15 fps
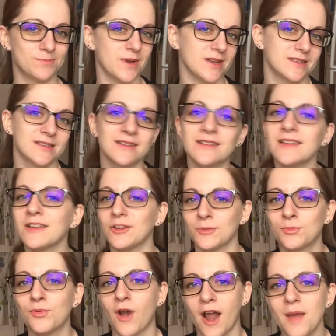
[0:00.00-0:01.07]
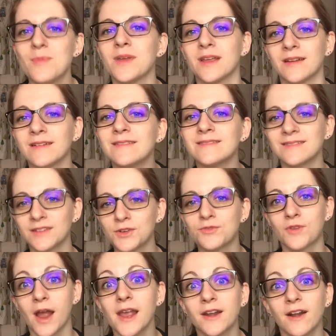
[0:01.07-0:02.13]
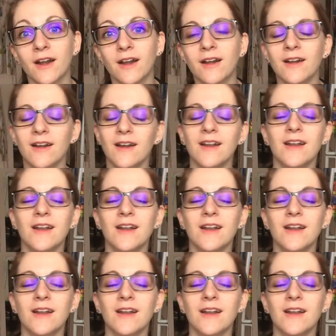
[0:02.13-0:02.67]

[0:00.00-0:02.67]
basically you're bribing the writer